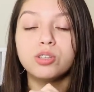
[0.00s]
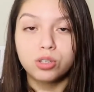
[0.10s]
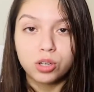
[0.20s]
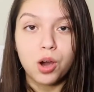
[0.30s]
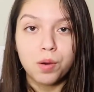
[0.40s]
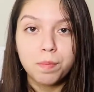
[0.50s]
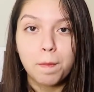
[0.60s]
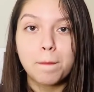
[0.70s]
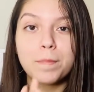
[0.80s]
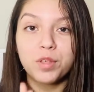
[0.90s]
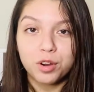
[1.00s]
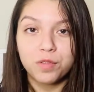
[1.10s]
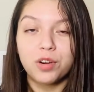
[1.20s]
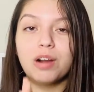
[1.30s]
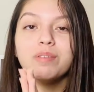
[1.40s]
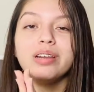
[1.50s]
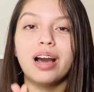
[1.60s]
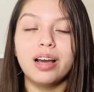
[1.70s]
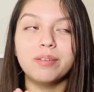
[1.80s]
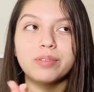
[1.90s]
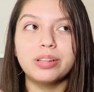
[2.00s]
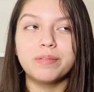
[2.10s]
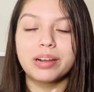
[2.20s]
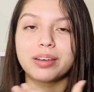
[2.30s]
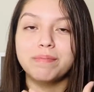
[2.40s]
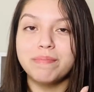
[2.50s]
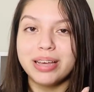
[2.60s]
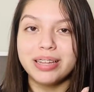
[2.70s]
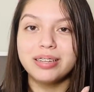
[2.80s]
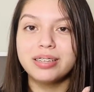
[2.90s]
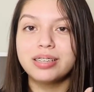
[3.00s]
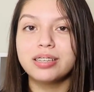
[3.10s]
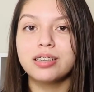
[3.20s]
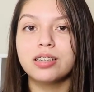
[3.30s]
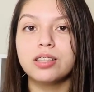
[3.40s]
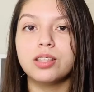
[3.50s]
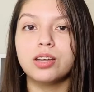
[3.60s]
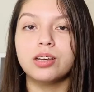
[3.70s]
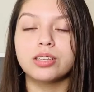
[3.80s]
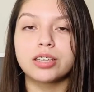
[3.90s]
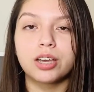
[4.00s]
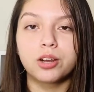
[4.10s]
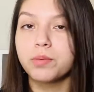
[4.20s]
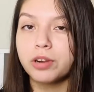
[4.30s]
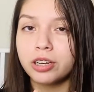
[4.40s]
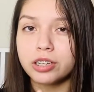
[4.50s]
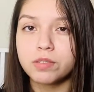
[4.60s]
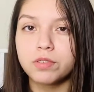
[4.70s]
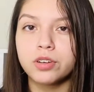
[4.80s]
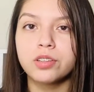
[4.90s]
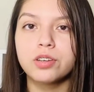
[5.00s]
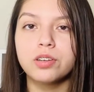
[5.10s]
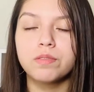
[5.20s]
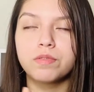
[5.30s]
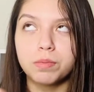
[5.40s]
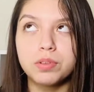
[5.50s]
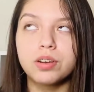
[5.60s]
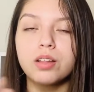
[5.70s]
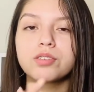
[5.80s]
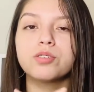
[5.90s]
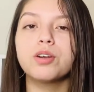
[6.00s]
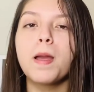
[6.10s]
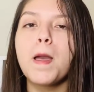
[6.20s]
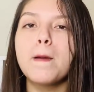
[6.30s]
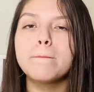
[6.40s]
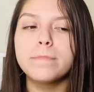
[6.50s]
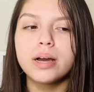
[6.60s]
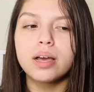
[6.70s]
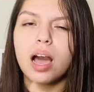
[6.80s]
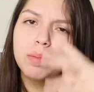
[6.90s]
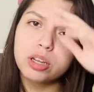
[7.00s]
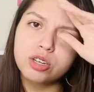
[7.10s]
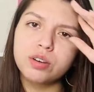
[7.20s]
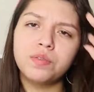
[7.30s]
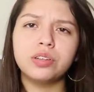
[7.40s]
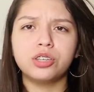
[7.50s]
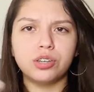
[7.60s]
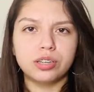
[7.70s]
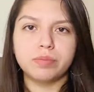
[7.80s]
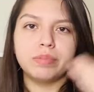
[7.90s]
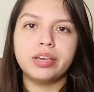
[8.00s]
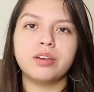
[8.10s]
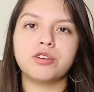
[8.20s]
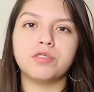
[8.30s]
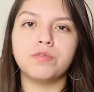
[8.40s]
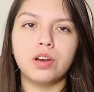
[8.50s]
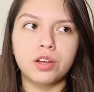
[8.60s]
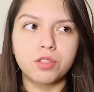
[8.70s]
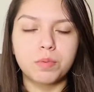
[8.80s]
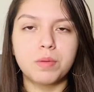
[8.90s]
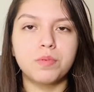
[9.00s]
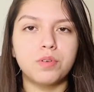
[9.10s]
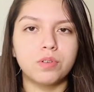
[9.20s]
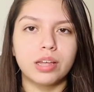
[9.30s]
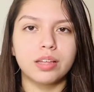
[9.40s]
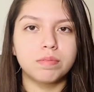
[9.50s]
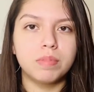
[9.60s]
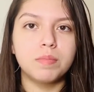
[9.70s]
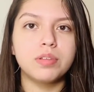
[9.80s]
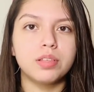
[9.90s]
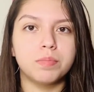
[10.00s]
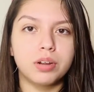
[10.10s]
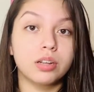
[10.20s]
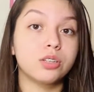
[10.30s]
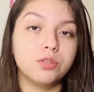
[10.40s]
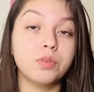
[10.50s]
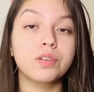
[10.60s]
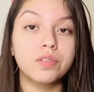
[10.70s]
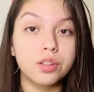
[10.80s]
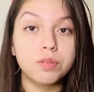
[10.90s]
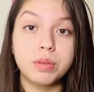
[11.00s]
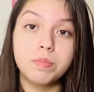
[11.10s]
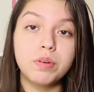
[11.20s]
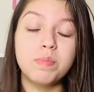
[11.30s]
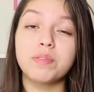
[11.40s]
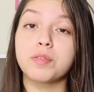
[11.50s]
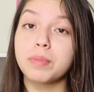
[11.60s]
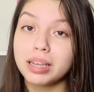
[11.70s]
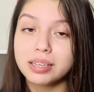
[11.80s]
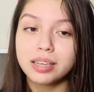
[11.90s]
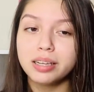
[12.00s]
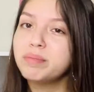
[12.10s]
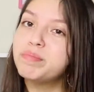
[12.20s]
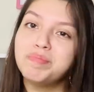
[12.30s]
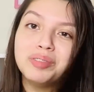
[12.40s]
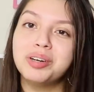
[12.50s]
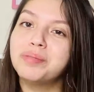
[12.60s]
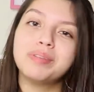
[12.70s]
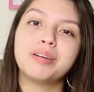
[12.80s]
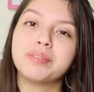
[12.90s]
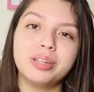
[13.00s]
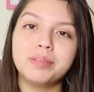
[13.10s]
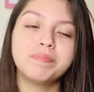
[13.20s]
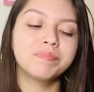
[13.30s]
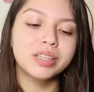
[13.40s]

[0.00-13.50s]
So therefore I would not really recommend the skincare products from the dollar store. But I'm not sure if it's just me or if other people, like maybe the products do work for other people, but for my skin, no, not really.